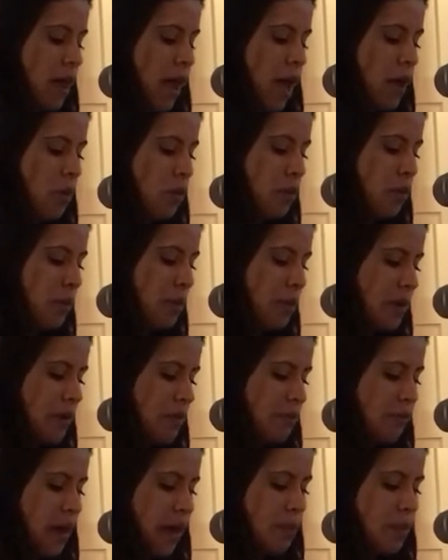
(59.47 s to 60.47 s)
I grew up in
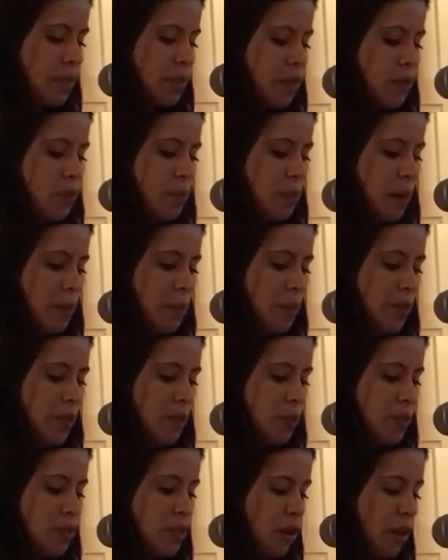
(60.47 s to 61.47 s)
a family where my
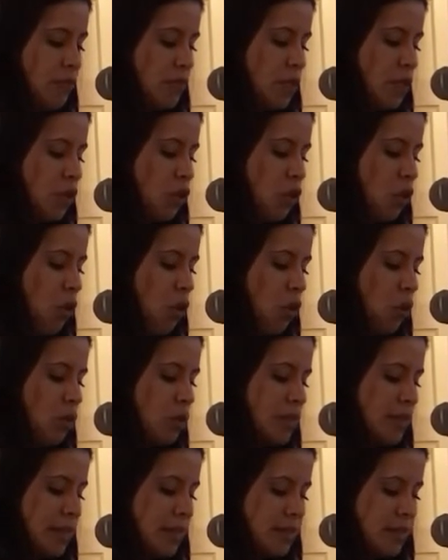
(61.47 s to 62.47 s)
mother was often
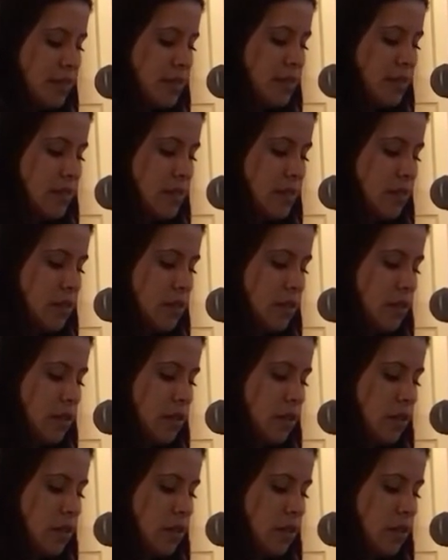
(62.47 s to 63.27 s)
cold and distant.